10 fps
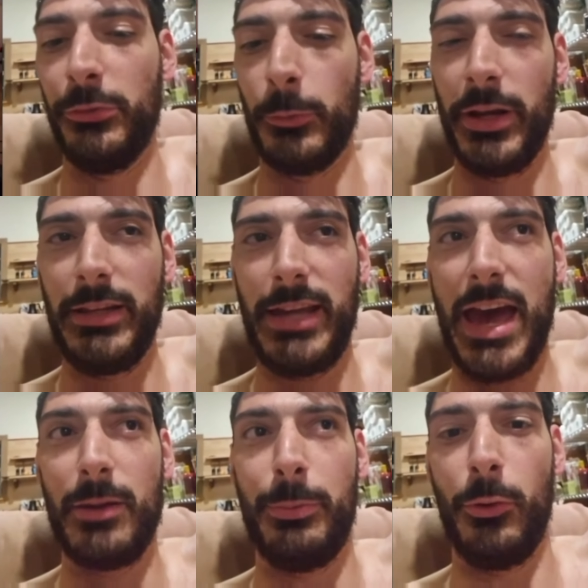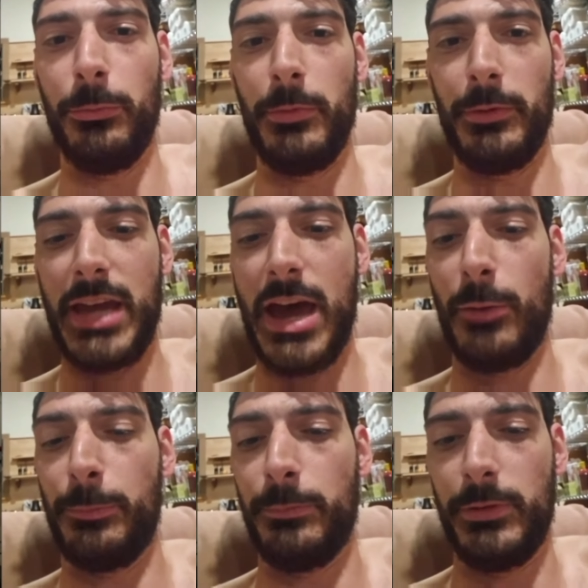so we're gonna catapult
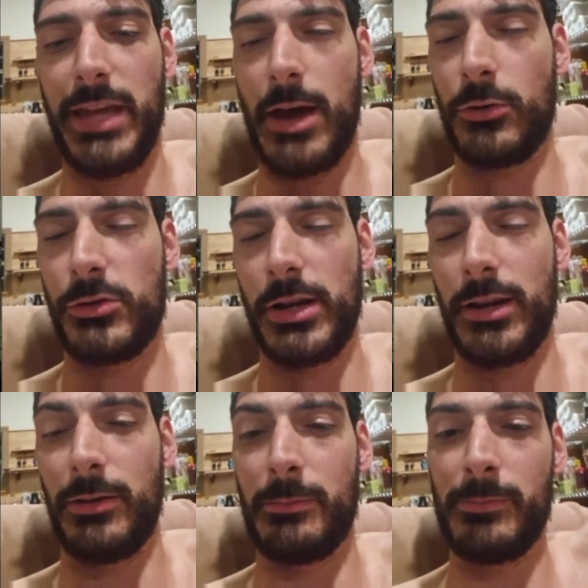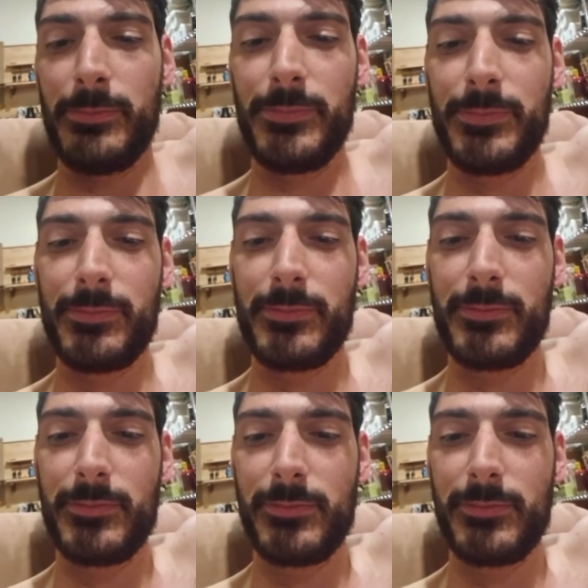cow cow shit at them.